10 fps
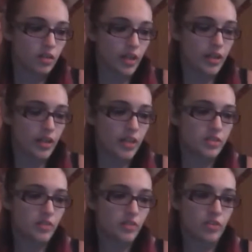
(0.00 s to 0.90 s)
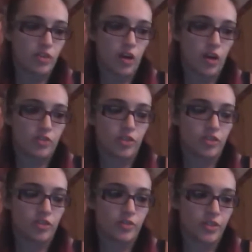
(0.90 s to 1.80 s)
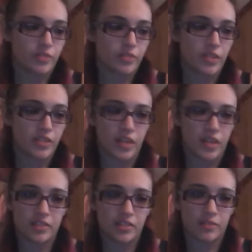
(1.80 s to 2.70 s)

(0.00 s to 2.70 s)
I guess if you're not a juggalo, it doesn't make sense,